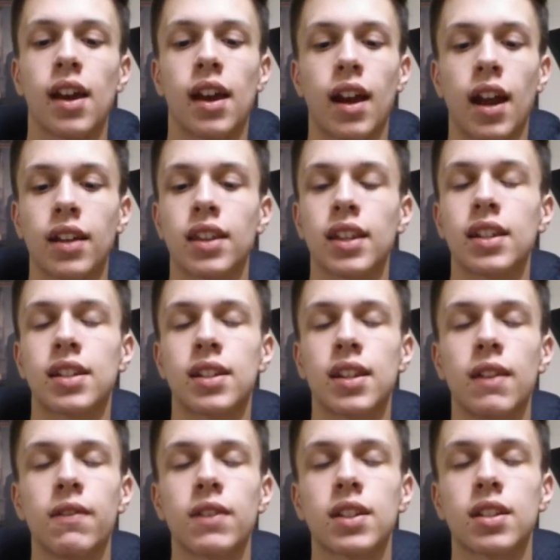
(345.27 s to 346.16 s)
And I think
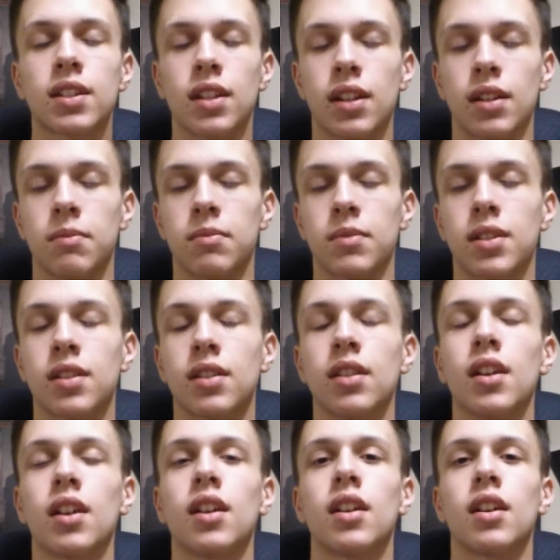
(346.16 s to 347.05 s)
Steven
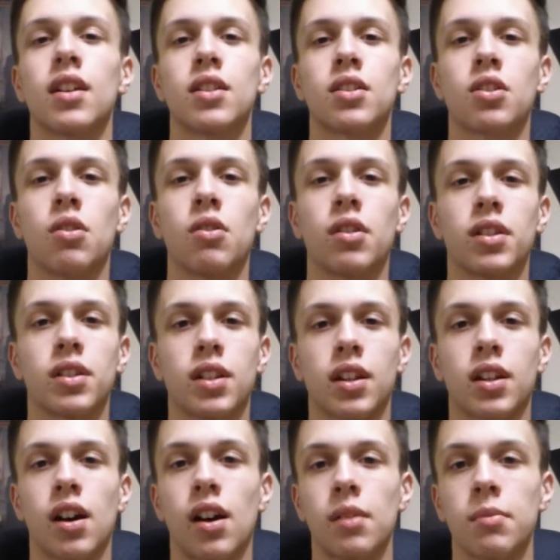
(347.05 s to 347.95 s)
Sims is going
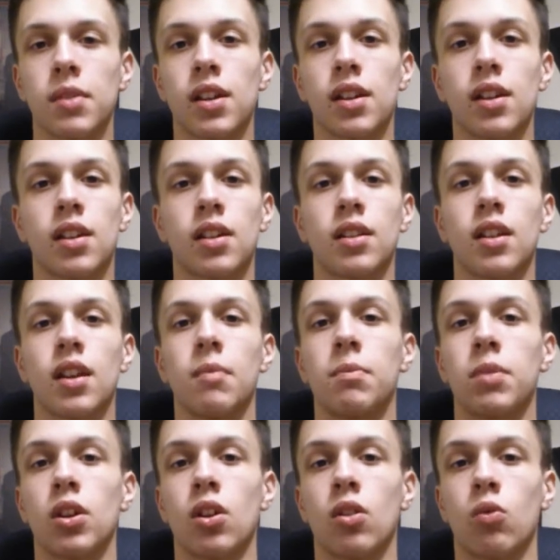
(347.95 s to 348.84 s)
to come in
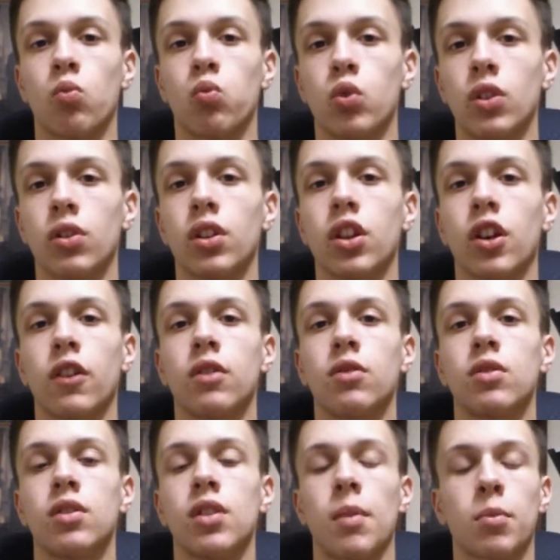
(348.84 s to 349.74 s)
and be a really
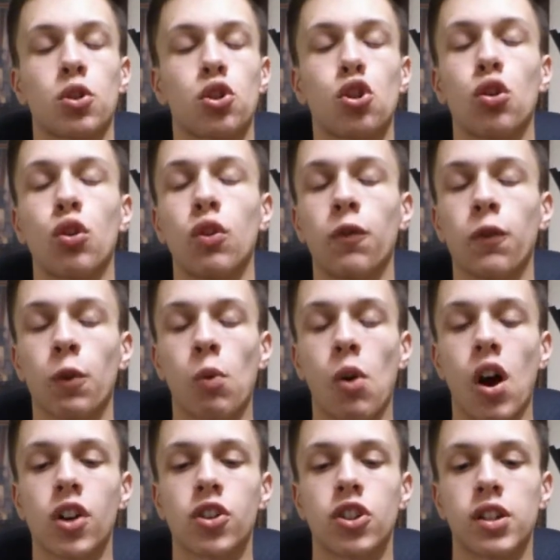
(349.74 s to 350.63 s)
good number 2 for
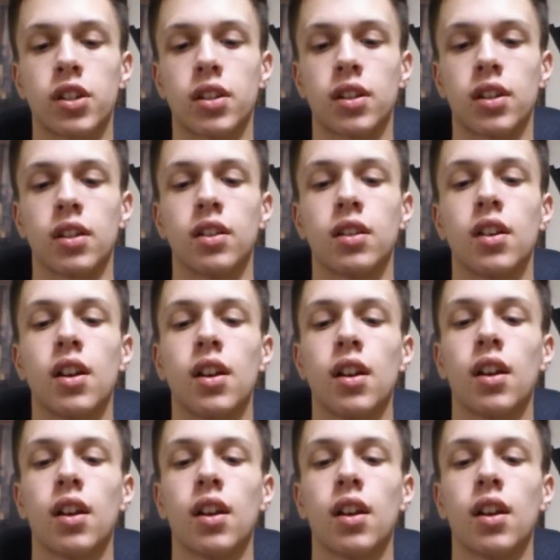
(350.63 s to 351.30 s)
Washington